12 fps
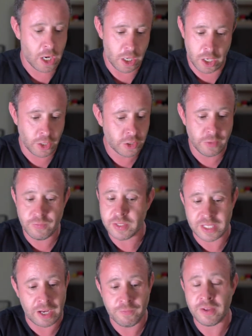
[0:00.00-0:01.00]
London, the
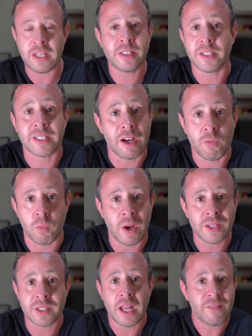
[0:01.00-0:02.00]
southeast, the
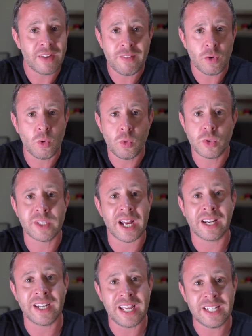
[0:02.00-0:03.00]
southwest, they've all
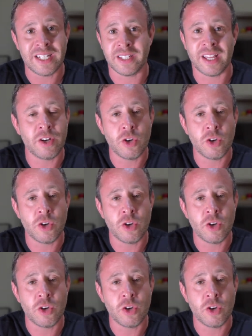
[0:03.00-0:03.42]
stagnated. They're